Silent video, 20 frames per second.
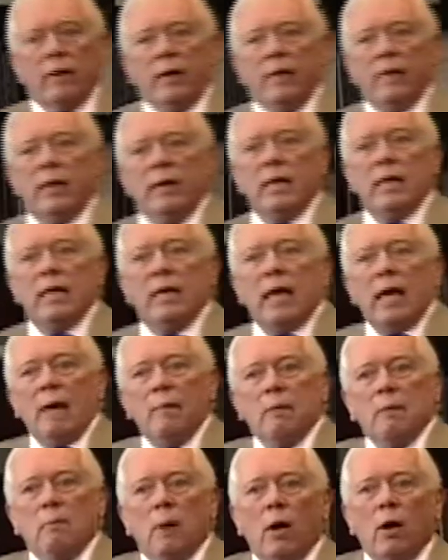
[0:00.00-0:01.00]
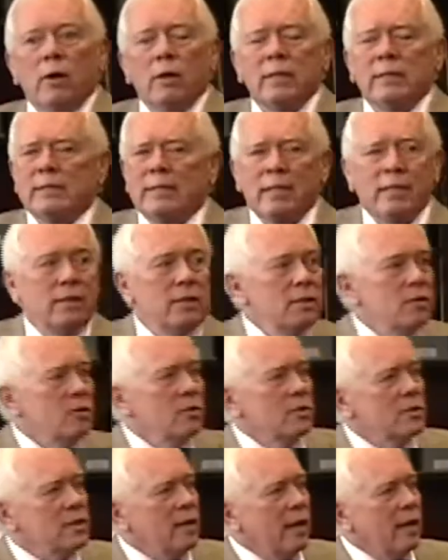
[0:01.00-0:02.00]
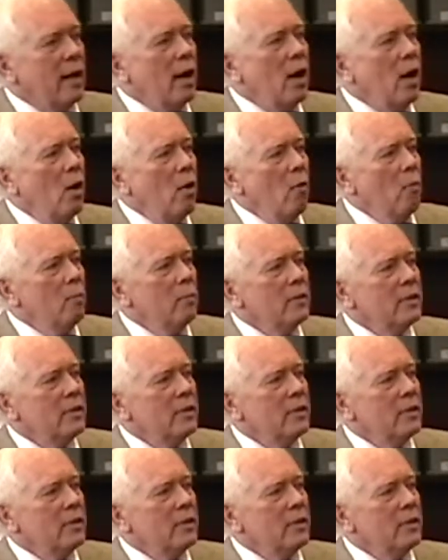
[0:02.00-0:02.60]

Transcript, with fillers: And then he came to Malden and said, this looks like home.